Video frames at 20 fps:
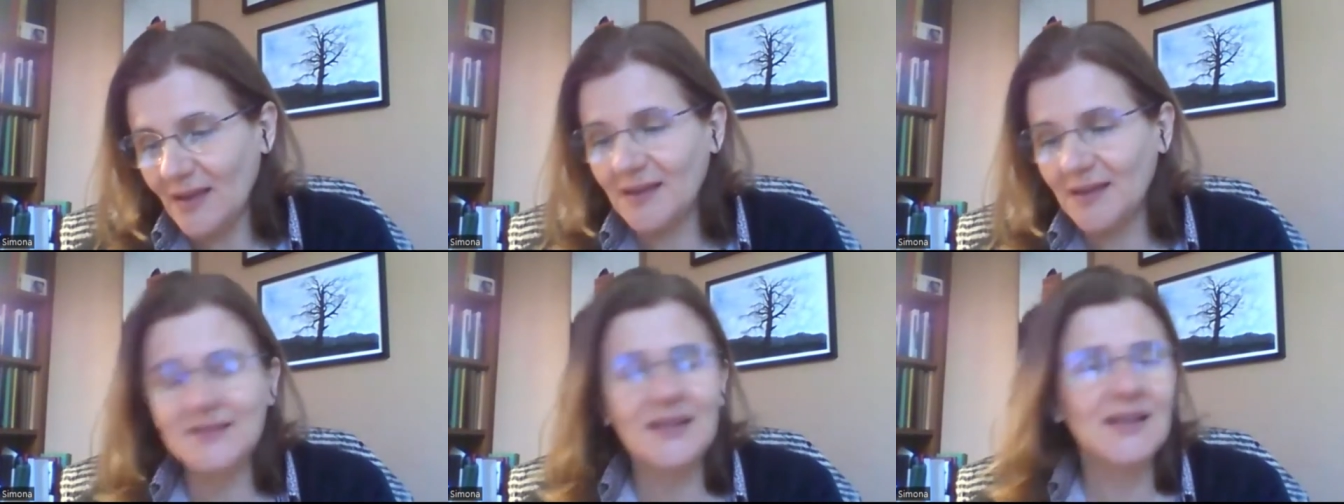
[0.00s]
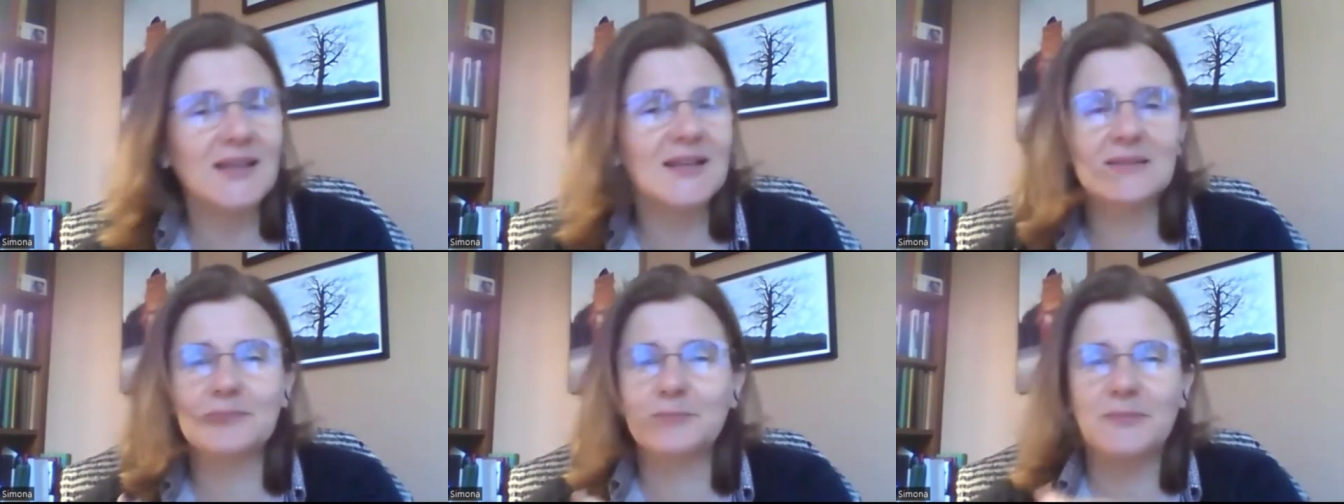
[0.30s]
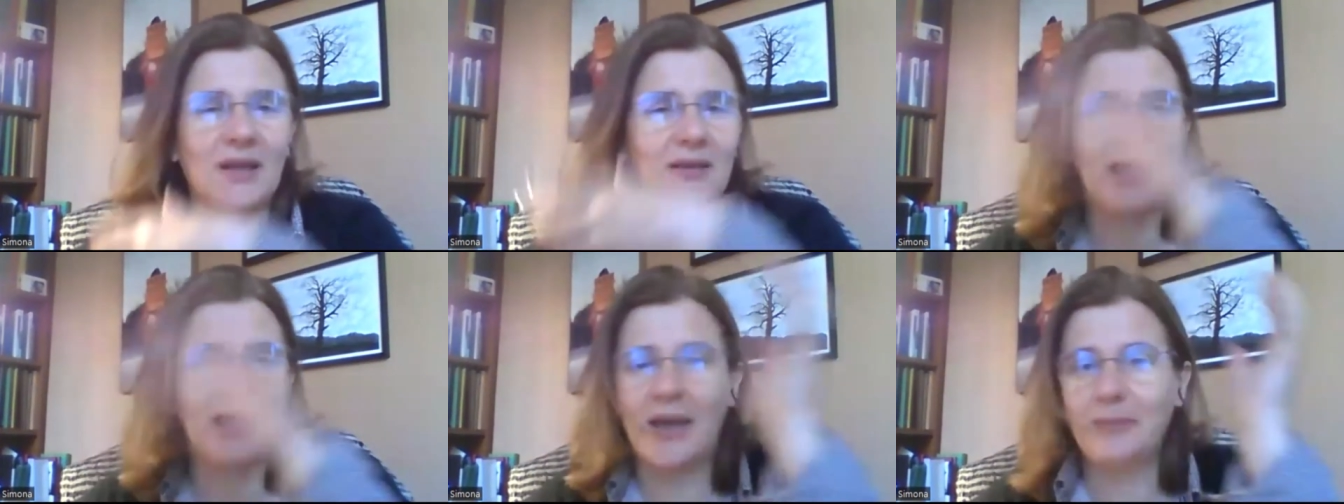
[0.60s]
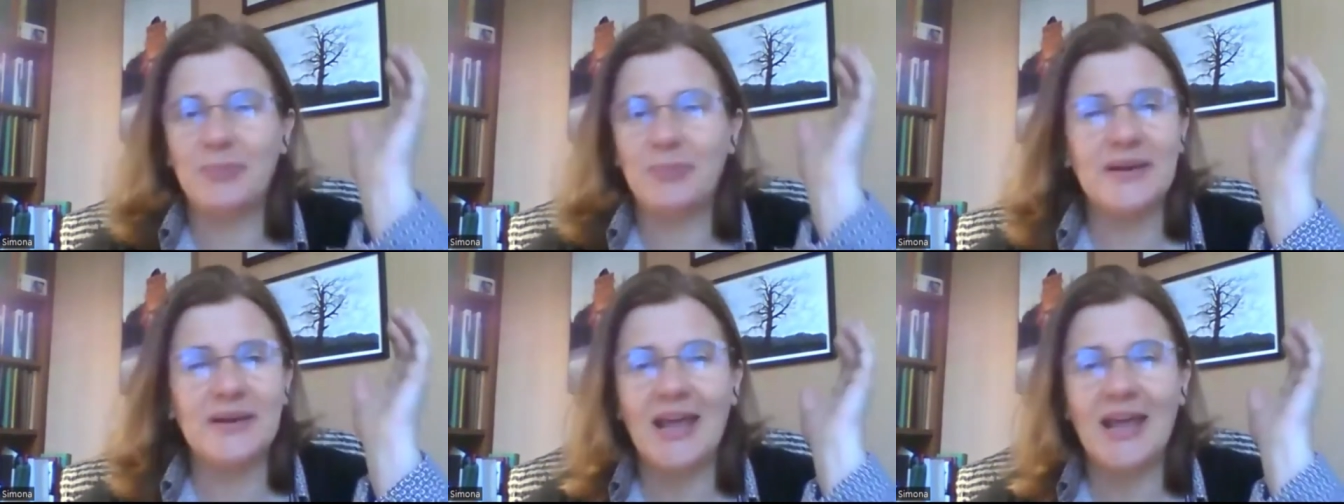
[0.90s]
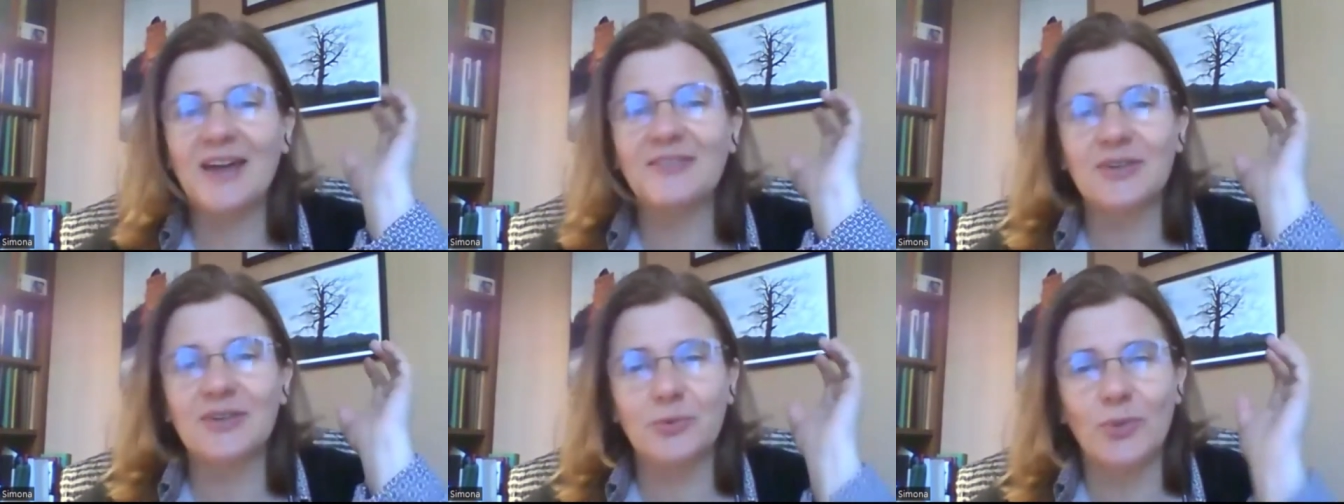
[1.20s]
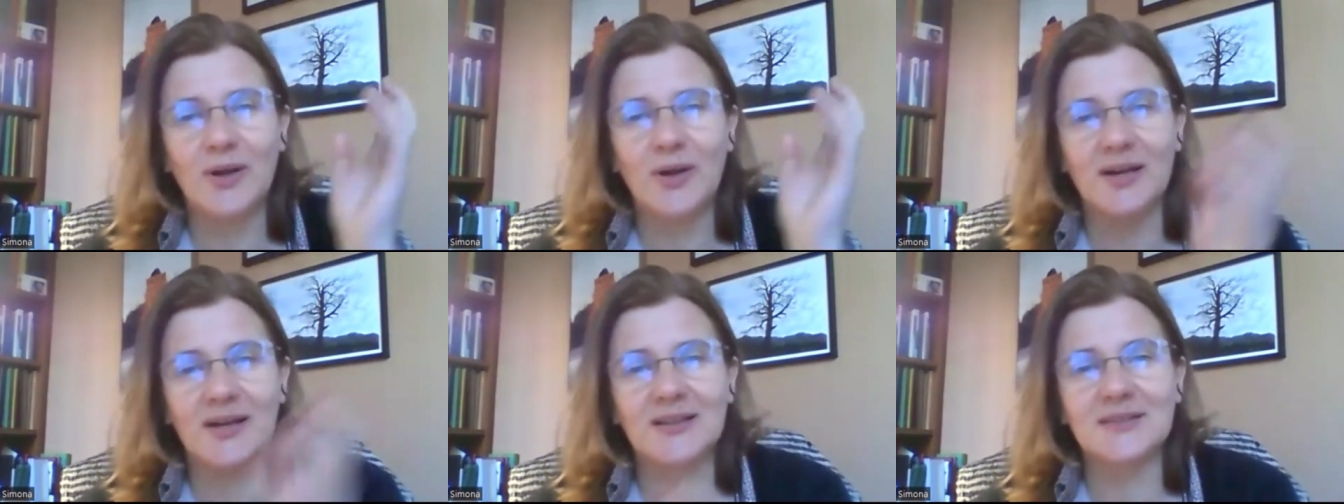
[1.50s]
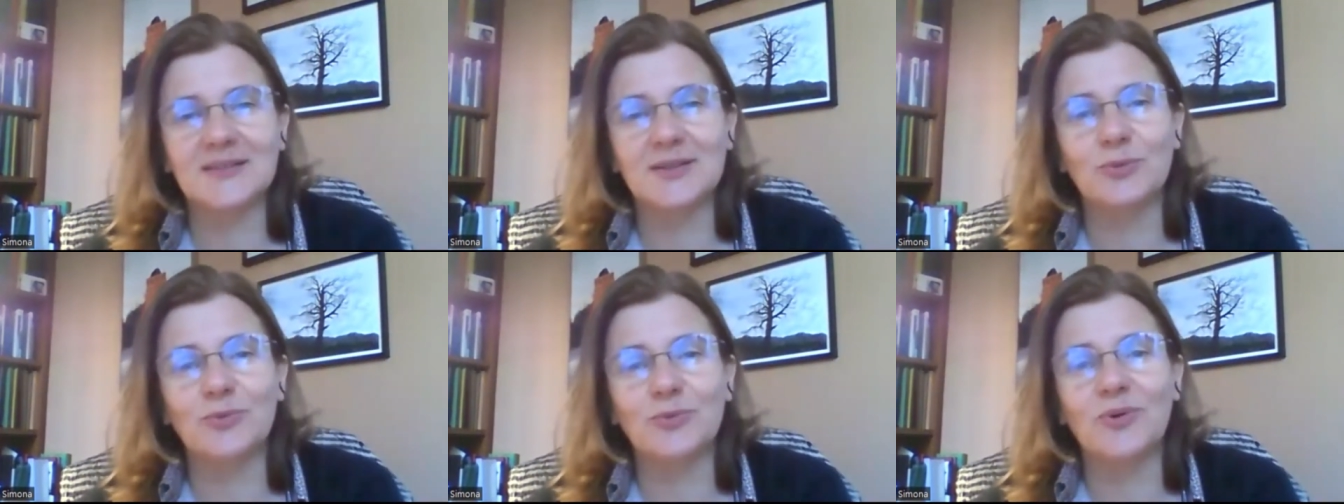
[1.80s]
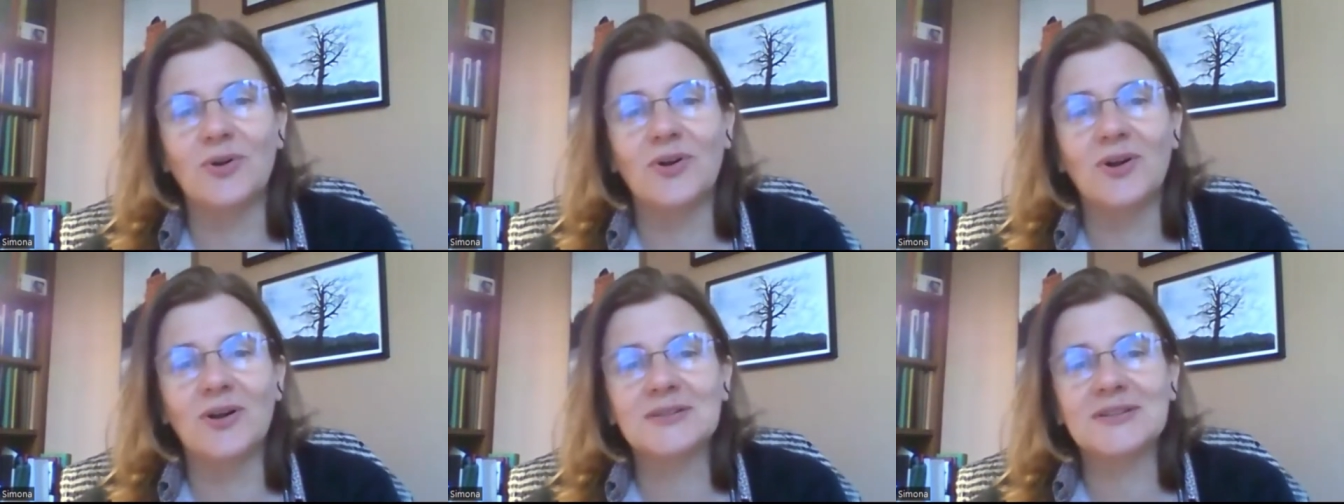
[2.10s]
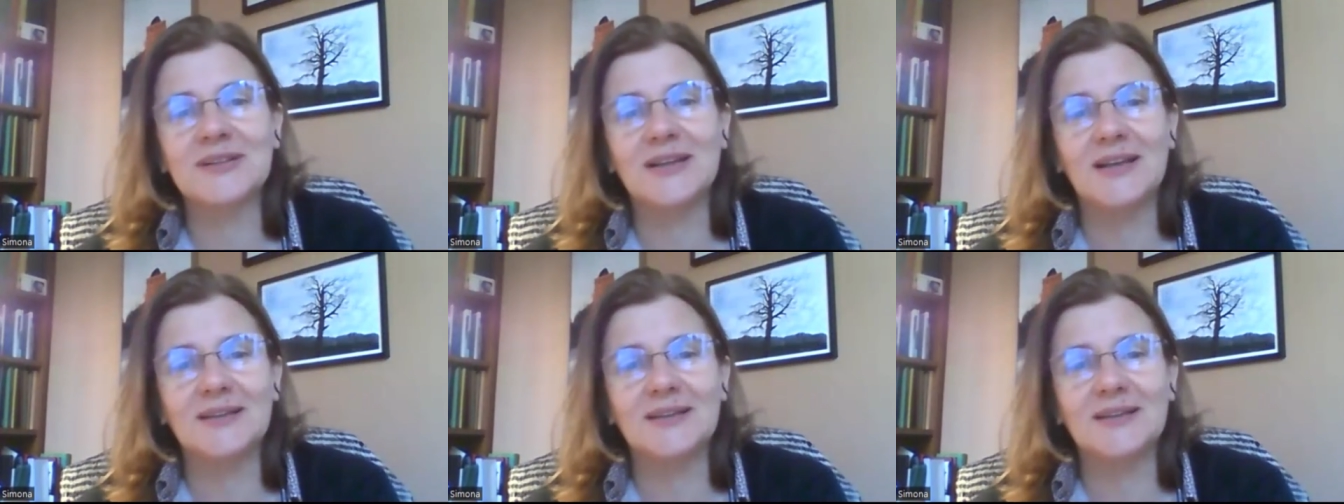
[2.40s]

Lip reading: They happen everywhere in the world,